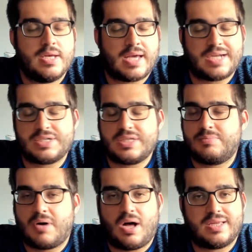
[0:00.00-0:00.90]
catching the
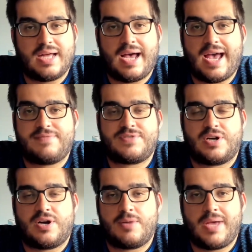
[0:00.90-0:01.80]
ball in the half
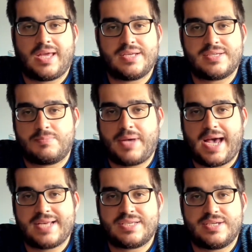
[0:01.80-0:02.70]
turn, making some
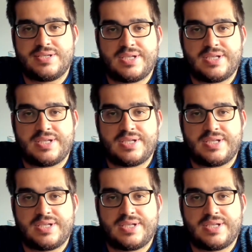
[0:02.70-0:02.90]
passes,